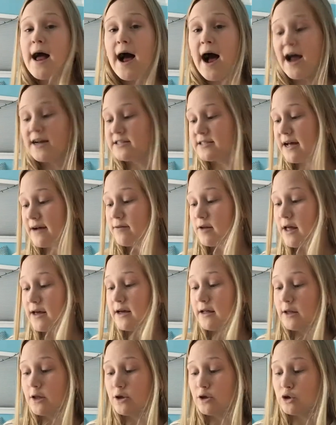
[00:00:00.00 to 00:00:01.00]
I just have
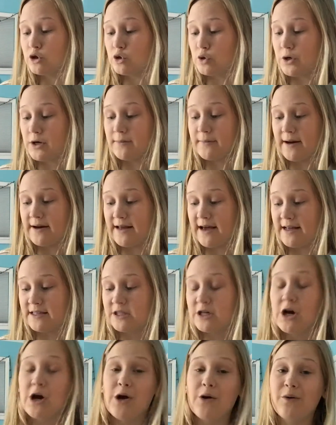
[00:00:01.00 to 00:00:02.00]
like a little drawer in my
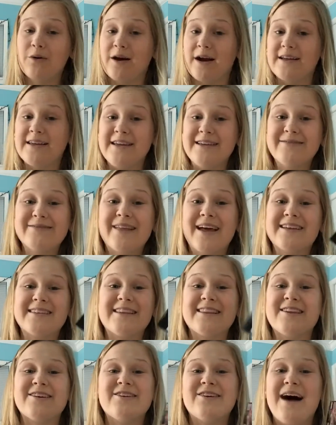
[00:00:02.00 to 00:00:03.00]
desk where I keep like
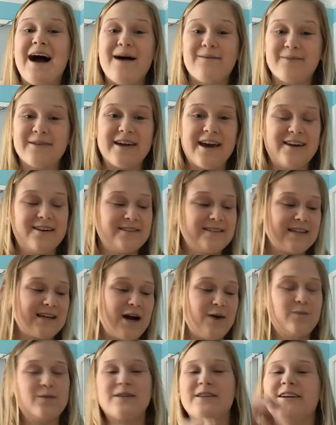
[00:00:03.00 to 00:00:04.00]
the little applicators that
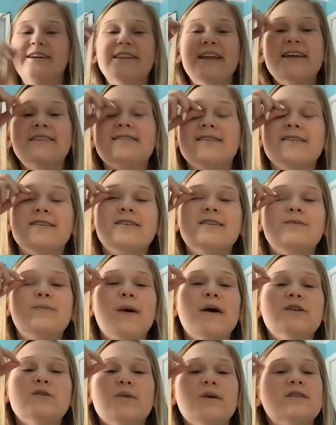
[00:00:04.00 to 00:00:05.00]
come with it, like the little
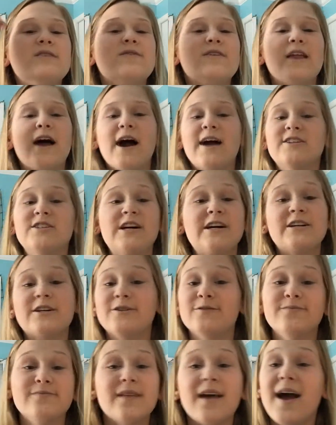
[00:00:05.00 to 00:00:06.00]
sponge ones for the
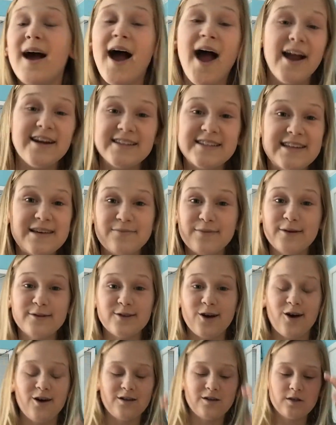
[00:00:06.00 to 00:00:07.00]
eyeshadow. I just keep those
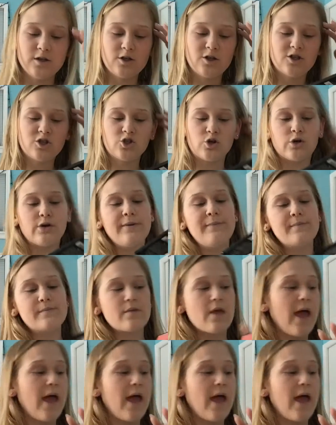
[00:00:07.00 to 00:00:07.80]
all in a little drawer.